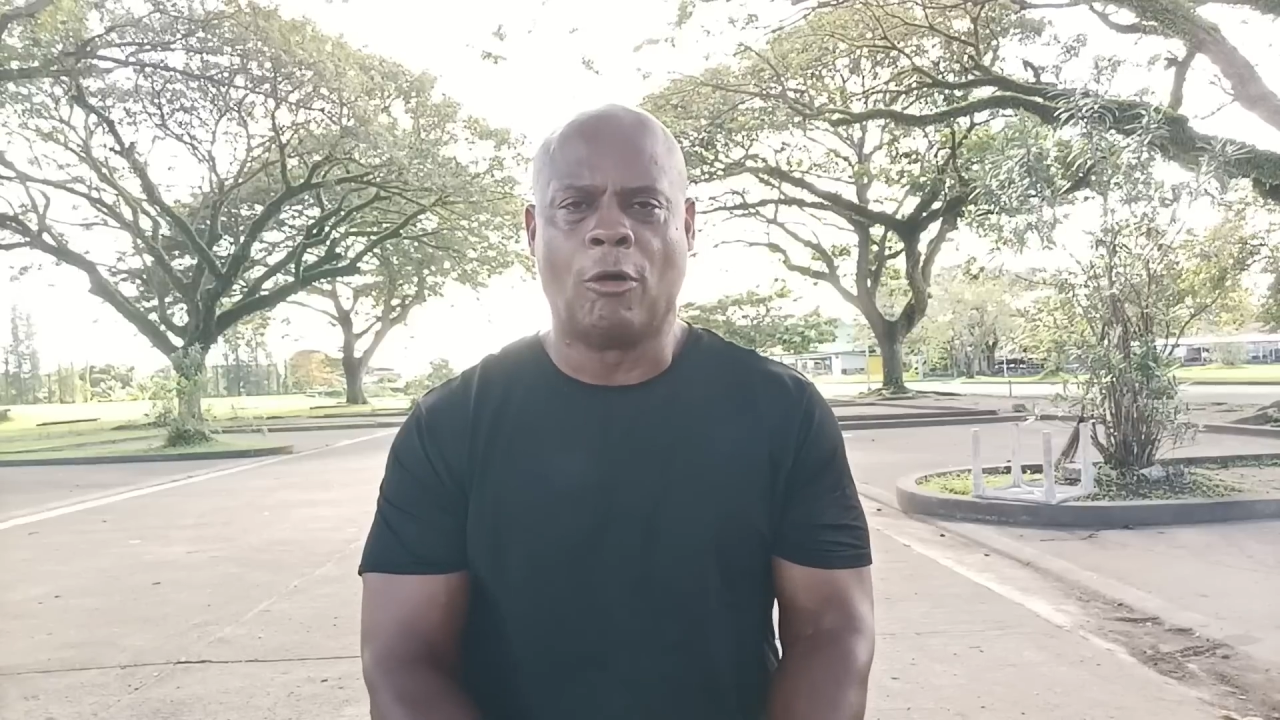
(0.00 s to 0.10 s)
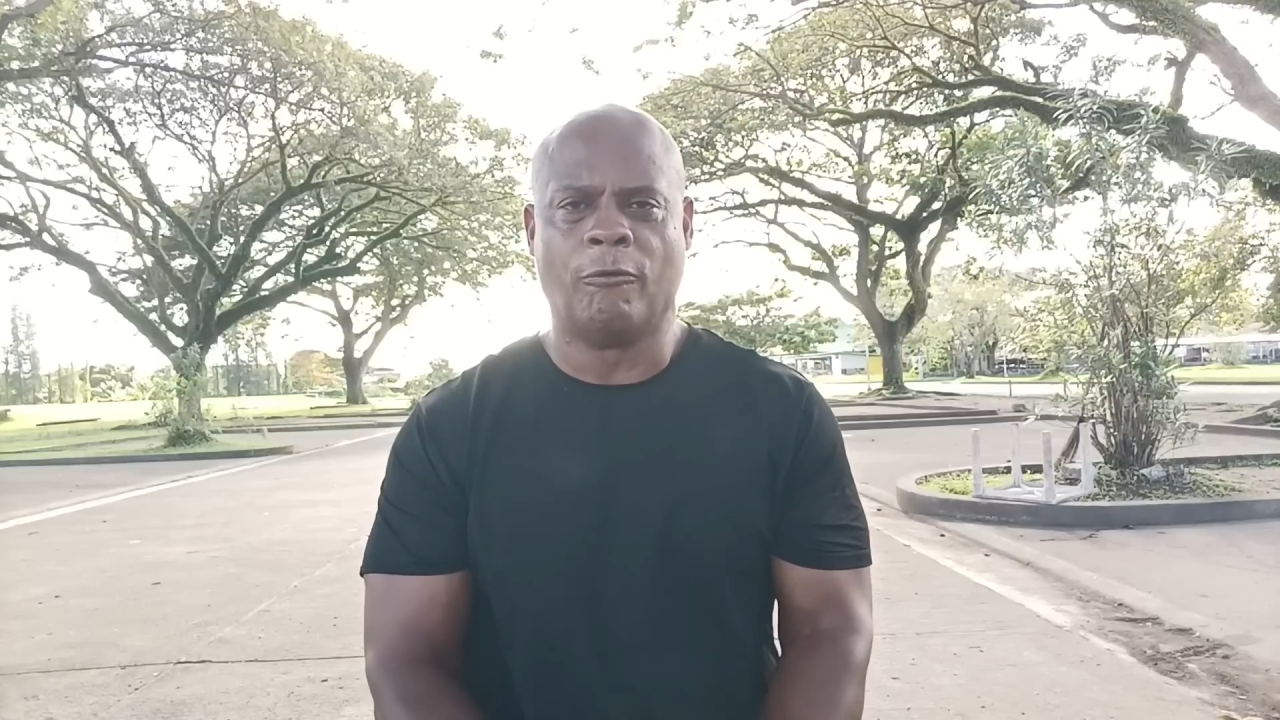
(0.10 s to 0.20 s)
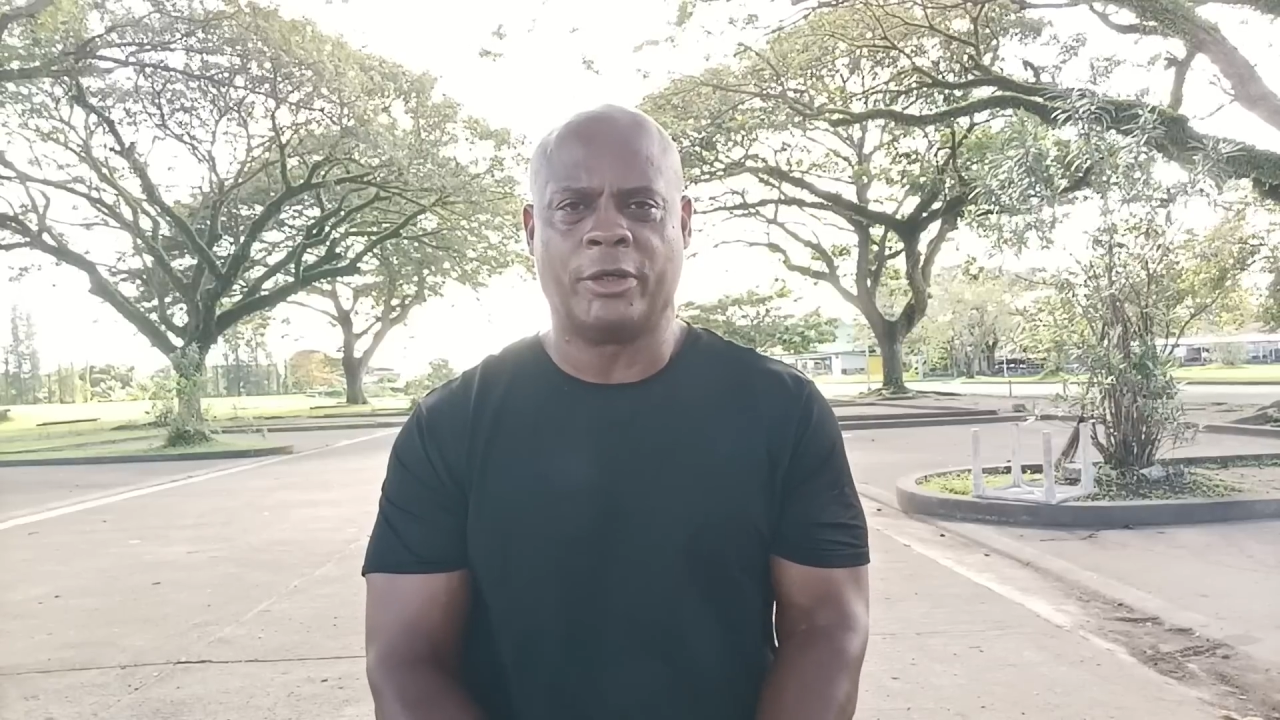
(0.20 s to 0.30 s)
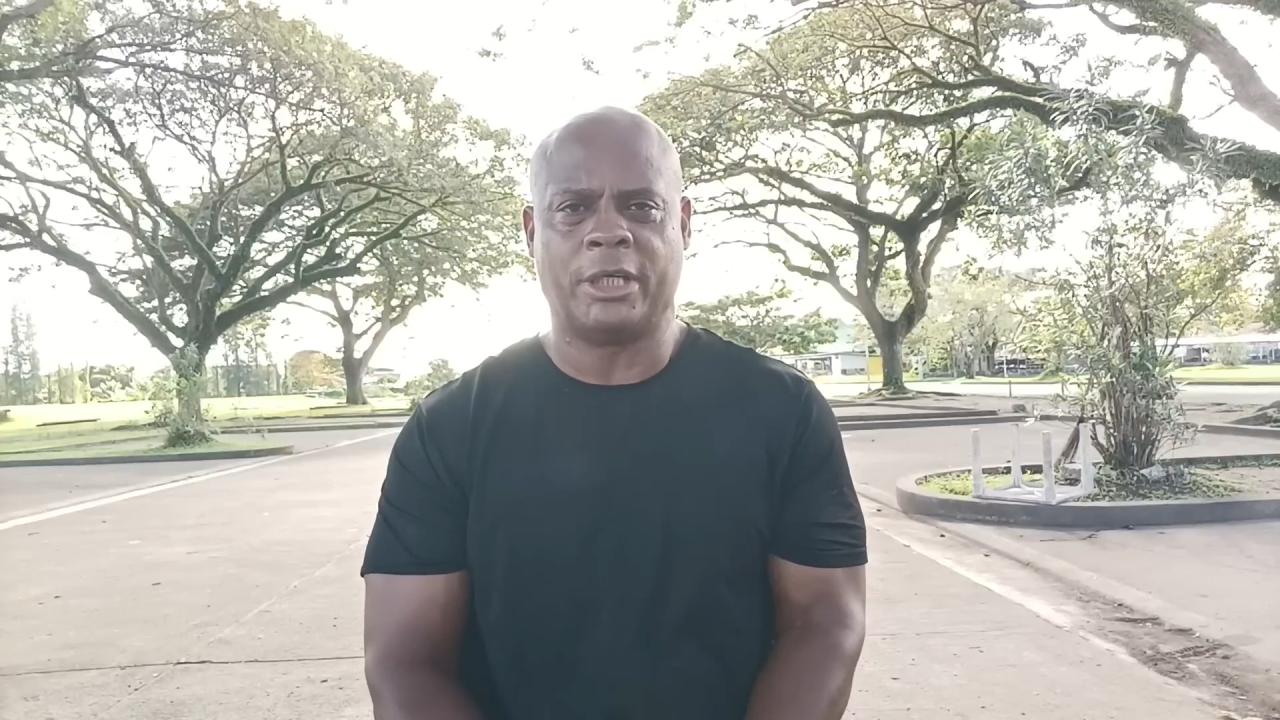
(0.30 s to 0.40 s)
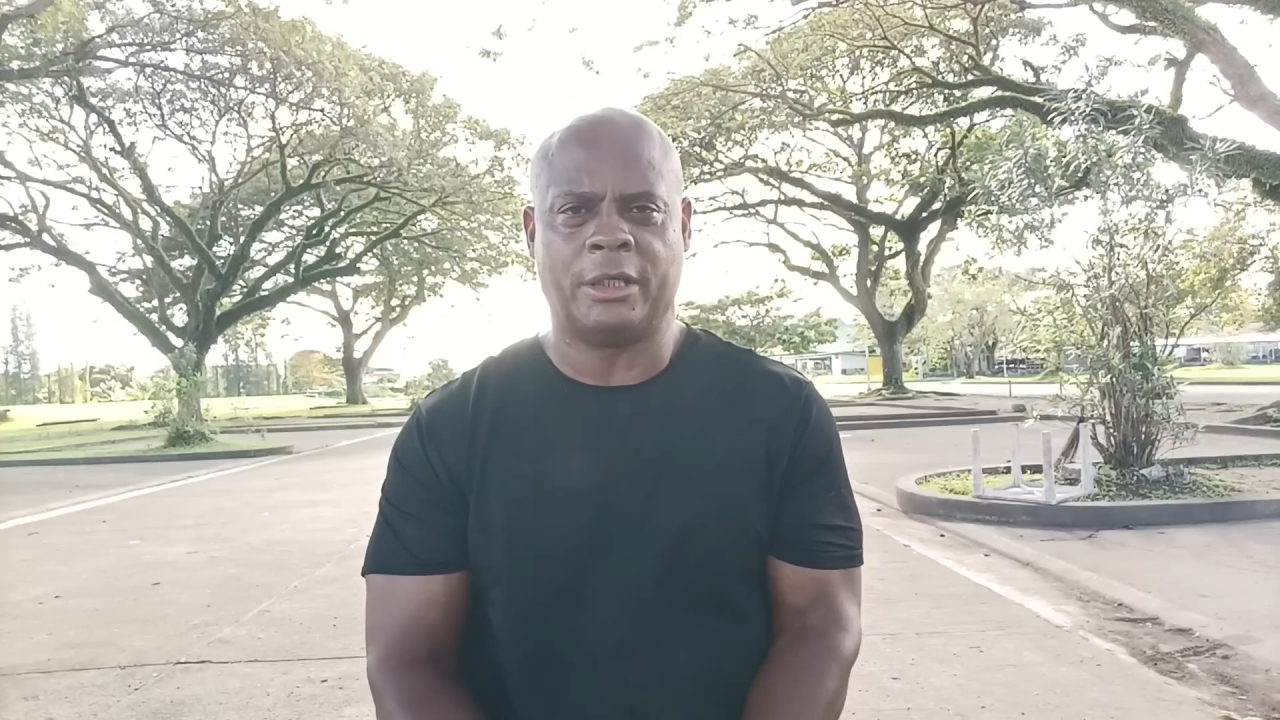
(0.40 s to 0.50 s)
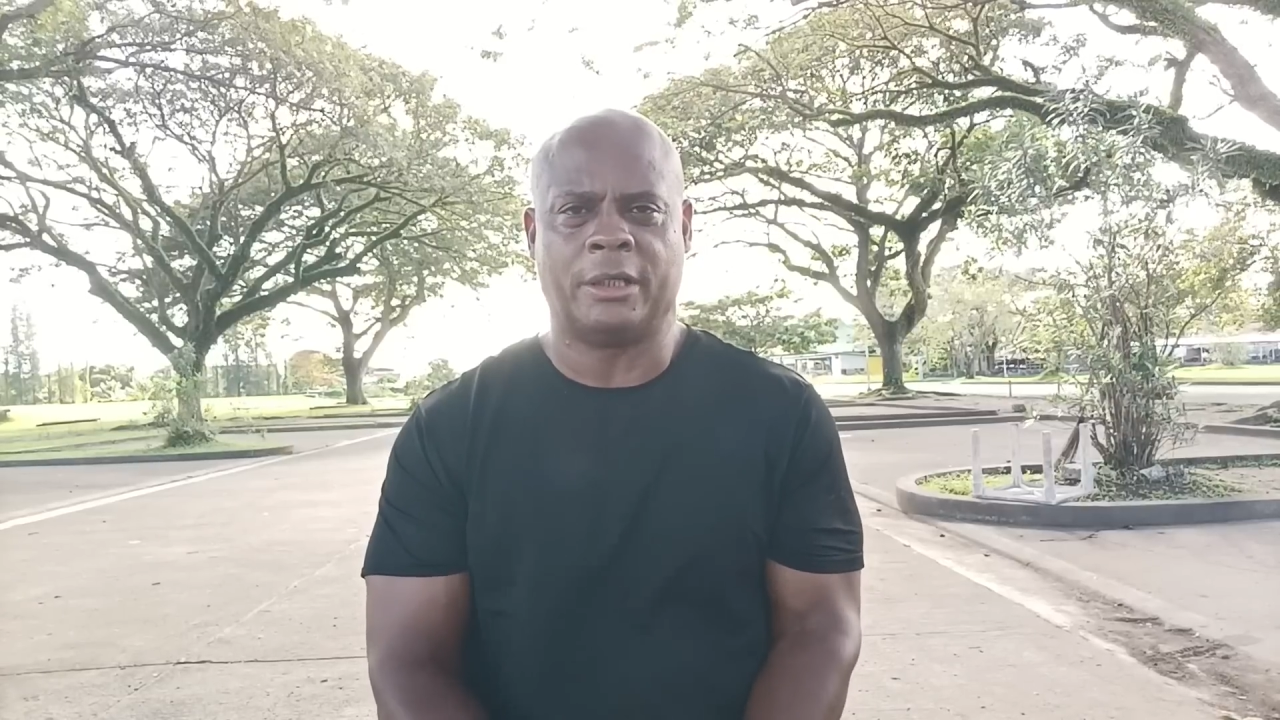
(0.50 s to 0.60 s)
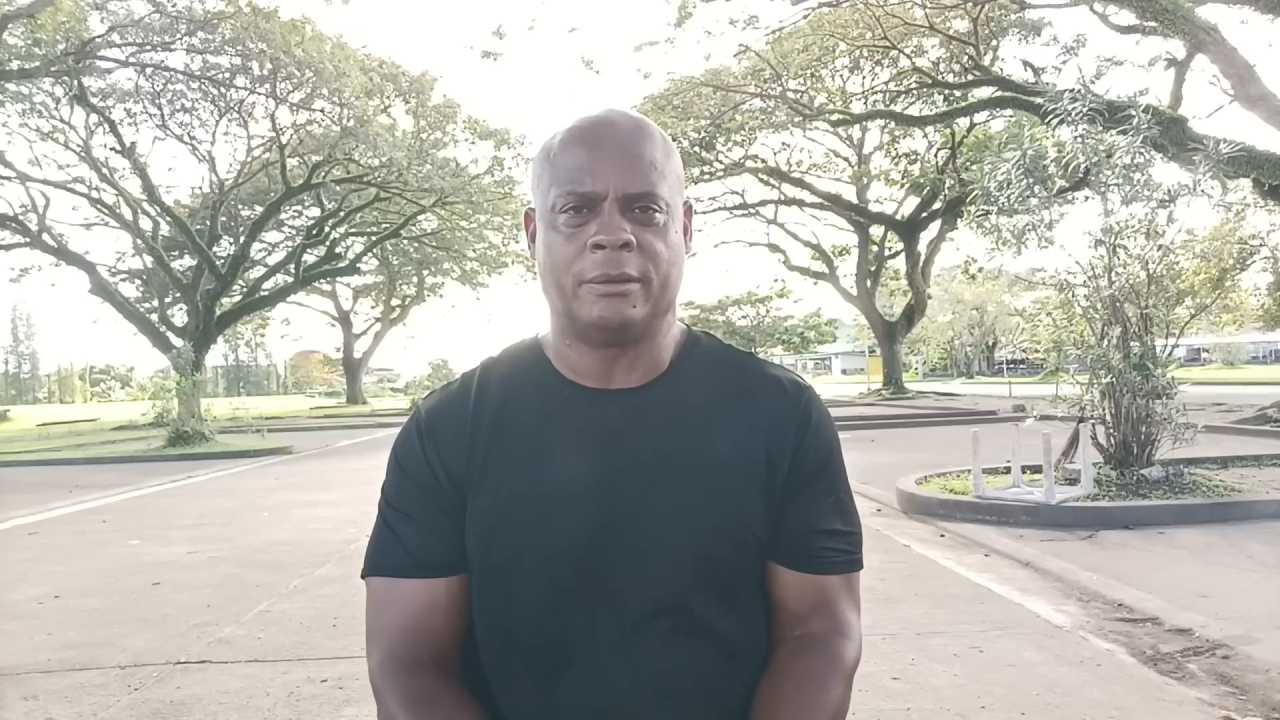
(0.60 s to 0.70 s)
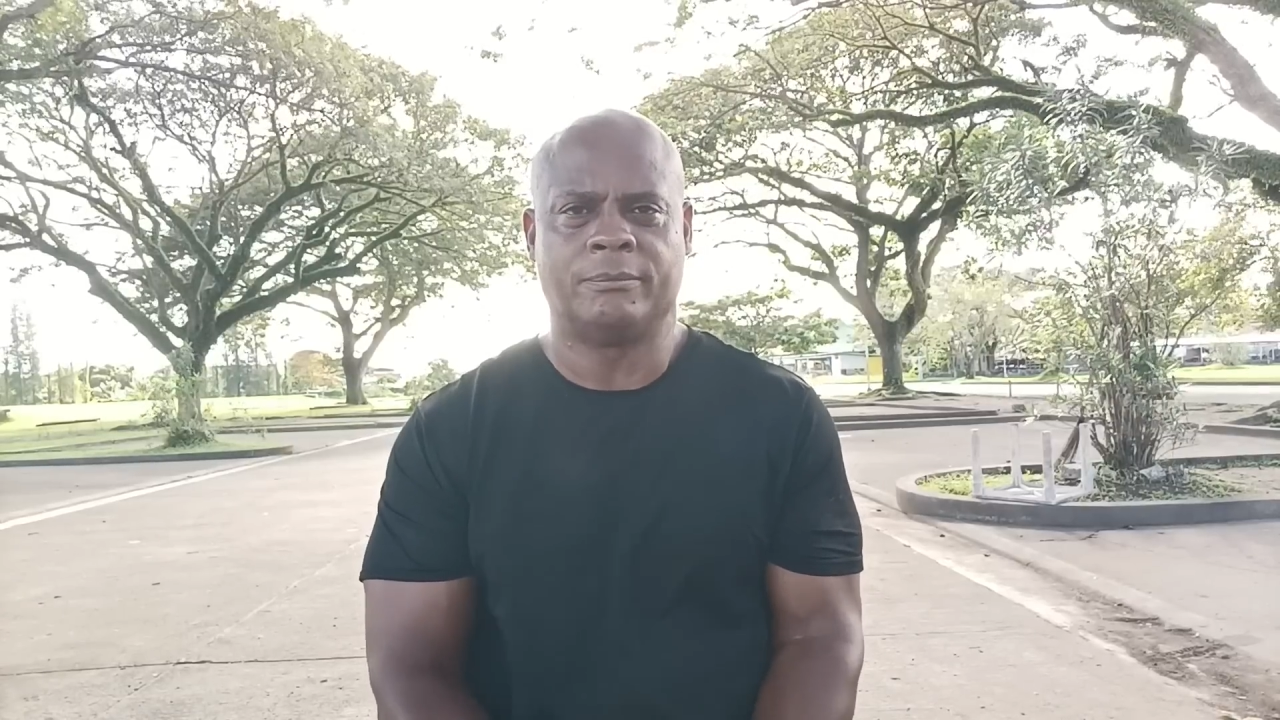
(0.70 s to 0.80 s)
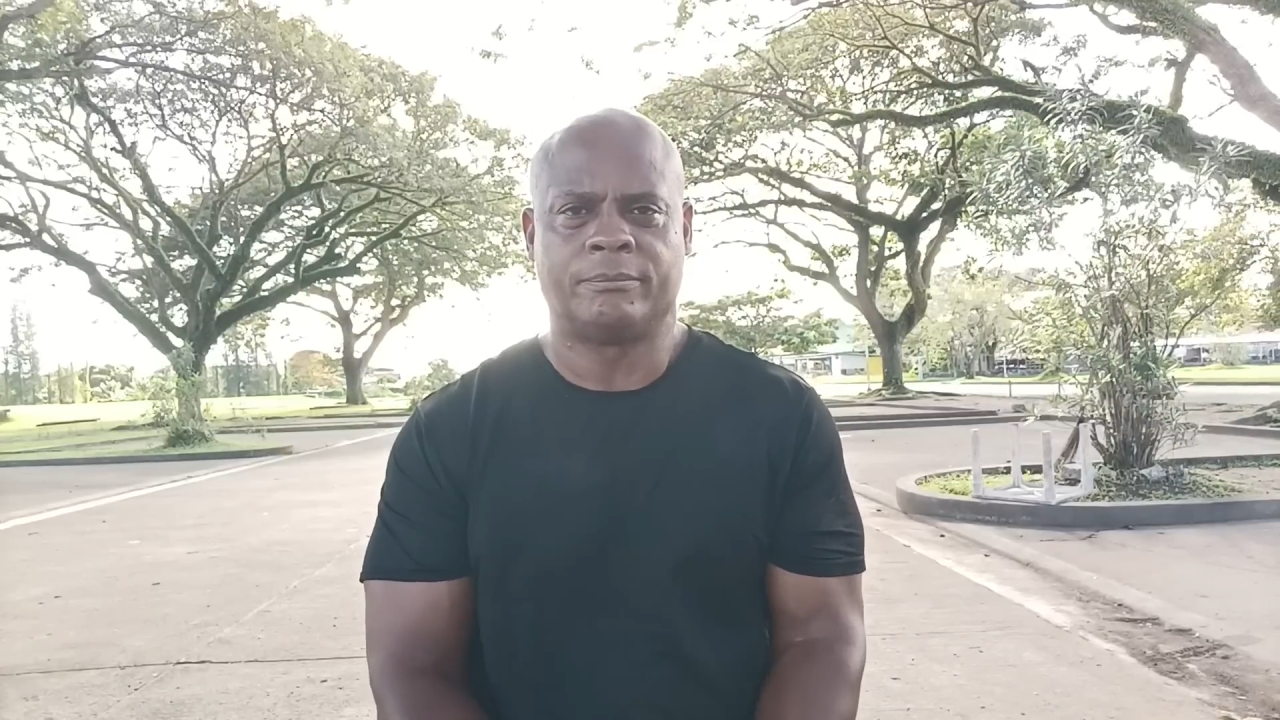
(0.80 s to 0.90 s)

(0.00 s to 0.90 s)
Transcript: over here.